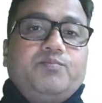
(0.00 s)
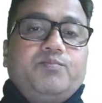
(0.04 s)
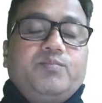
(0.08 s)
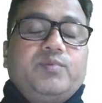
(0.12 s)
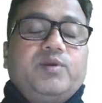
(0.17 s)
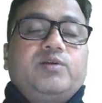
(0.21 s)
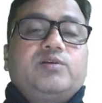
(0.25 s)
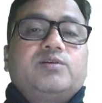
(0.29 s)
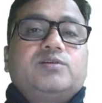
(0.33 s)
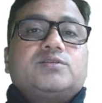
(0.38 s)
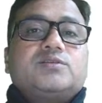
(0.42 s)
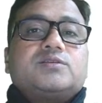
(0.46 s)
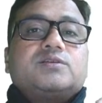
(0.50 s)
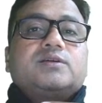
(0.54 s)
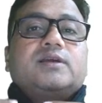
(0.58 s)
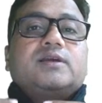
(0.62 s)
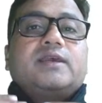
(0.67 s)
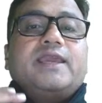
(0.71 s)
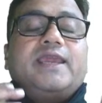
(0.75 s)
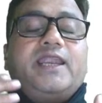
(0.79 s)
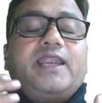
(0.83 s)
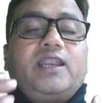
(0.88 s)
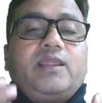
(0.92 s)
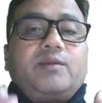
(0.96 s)
because
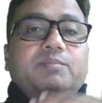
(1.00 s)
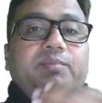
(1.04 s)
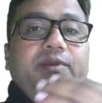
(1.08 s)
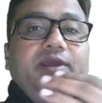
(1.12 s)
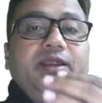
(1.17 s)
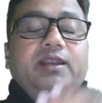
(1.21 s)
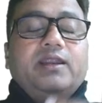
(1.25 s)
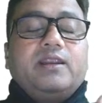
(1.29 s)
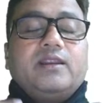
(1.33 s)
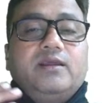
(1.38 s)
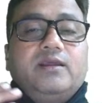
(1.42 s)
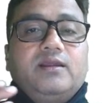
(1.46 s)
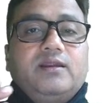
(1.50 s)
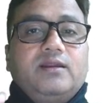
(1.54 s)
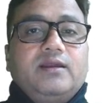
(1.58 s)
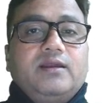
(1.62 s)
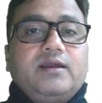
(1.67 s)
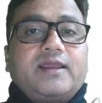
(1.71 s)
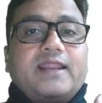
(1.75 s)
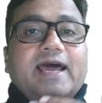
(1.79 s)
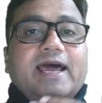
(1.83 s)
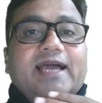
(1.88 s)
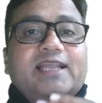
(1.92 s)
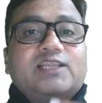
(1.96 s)
ATP
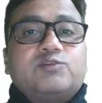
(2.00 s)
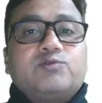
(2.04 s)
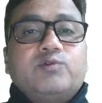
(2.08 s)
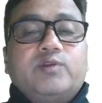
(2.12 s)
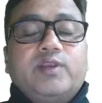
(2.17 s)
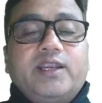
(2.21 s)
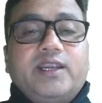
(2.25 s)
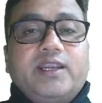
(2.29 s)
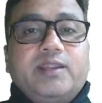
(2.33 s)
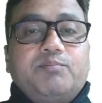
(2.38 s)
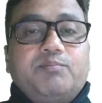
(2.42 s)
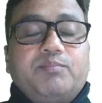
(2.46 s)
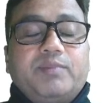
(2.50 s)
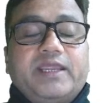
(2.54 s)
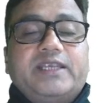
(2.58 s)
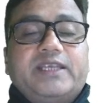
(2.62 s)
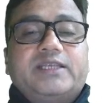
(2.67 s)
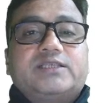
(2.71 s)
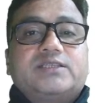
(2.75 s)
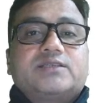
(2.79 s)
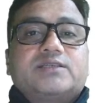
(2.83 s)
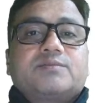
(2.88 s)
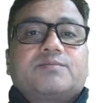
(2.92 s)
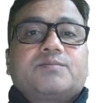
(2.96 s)
gradually
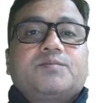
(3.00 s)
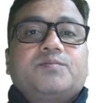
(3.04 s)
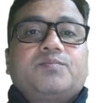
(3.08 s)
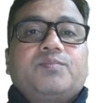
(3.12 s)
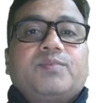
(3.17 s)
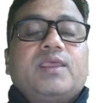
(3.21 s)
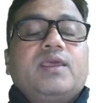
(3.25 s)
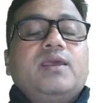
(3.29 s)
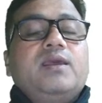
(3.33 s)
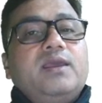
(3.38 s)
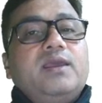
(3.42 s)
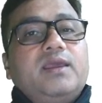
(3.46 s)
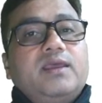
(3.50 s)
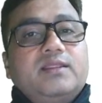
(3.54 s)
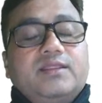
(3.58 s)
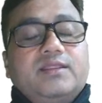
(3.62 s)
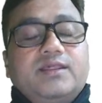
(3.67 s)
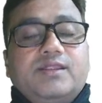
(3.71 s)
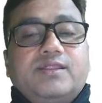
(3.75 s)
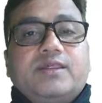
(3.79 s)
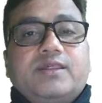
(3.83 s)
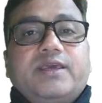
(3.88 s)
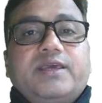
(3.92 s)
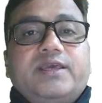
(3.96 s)
depletes. In
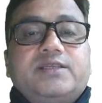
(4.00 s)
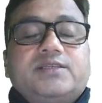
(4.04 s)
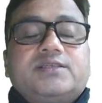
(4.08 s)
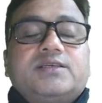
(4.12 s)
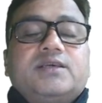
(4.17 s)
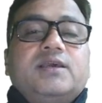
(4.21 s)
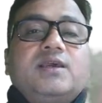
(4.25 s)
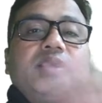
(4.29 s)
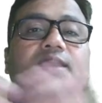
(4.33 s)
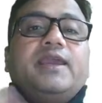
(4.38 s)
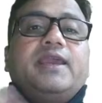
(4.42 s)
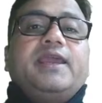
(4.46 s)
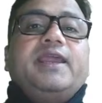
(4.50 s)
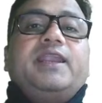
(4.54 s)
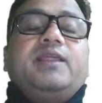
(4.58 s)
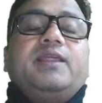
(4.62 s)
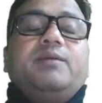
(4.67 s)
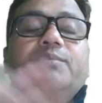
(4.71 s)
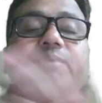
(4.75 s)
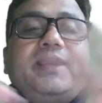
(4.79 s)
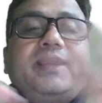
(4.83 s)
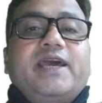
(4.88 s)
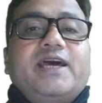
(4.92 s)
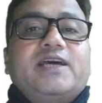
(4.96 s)
this case,
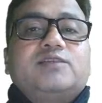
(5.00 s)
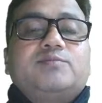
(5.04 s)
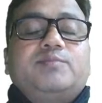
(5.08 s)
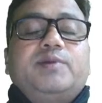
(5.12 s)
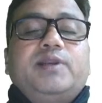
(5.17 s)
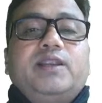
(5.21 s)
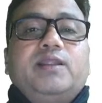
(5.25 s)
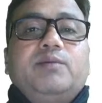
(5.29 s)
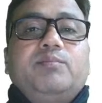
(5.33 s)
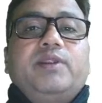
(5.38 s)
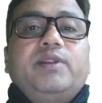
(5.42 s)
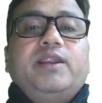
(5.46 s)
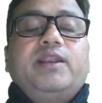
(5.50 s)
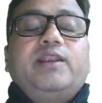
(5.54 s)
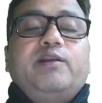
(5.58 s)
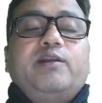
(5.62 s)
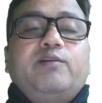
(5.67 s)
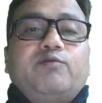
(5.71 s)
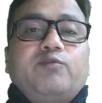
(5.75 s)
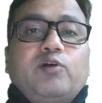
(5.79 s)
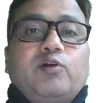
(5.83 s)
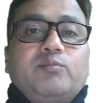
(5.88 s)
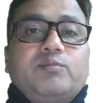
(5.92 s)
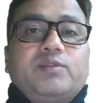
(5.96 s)
ATP has been
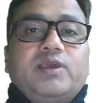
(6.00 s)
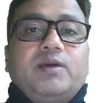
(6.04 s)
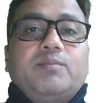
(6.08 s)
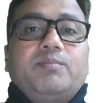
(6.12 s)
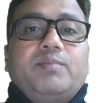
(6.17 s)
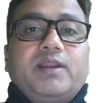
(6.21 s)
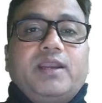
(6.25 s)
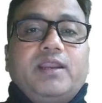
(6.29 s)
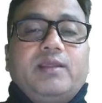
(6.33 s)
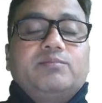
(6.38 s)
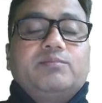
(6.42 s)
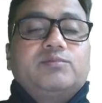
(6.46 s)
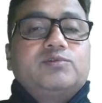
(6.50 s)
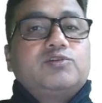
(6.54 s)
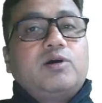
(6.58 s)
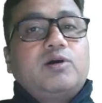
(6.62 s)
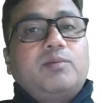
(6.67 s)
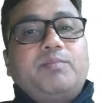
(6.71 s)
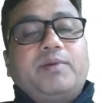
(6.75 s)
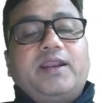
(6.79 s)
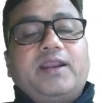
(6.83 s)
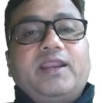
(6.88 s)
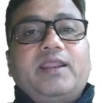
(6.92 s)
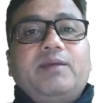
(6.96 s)
depleted from the upper limb. So
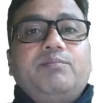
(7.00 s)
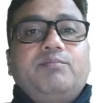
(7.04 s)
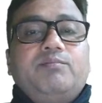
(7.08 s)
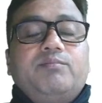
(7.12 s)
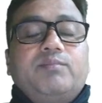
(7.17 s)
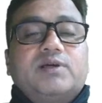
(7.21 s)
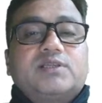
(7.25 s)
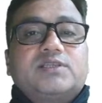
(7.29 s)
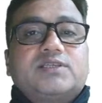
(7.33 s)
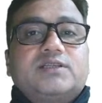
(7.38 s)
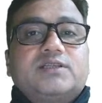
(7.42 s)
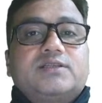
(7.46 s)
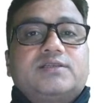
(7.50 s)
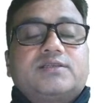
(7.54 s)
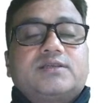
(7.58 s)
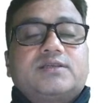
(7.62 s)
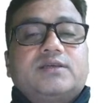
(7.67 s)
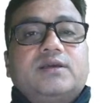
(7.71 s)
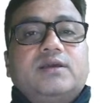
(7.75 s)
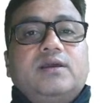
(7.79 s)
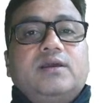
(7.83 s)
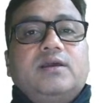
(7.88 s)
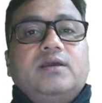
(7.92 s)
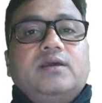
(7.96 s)
upper limb muscles
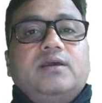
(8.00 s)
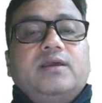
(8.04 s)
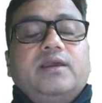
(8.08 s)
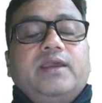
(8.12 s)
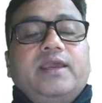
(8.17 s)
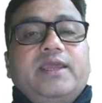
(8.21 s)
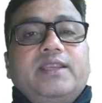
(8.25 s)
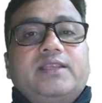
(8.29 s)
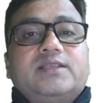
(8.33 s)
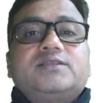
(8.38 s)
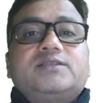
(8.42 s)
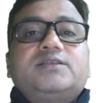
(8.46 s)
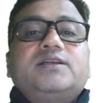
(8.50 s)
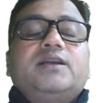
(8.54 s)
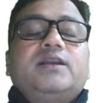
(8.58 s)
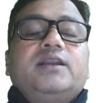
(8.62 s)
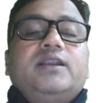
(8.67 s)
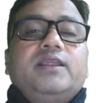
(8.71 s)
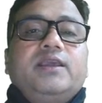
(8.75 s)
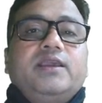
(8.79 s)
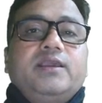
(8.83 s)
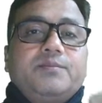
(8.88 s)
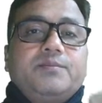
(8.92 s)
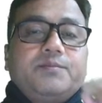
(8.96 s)

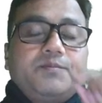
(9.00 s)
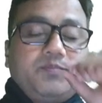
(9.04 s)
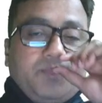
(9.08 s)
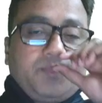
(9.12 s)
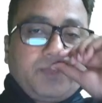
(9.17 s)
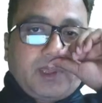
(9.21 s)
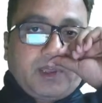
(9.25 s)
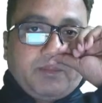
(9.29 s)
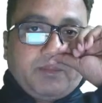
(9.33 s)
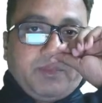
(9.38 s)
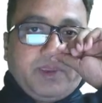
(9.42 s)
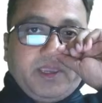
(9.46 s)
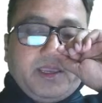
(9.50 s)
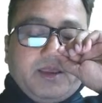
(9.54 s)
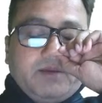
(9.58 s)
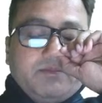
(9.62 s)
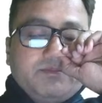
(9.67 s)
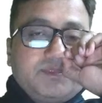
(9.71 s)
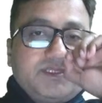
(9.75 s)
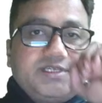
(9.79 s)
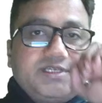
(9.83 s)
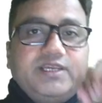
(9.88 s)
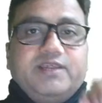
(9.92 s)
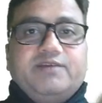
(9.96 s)
instantly become
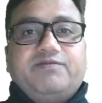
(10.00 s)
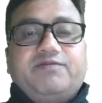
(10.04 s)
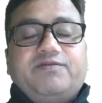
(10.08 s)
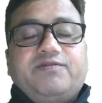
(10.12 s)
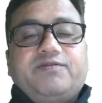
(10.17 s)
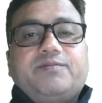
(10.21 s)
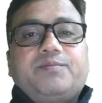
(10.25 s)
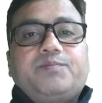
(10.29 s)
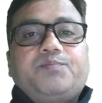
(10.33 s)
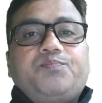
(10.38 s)
stiff,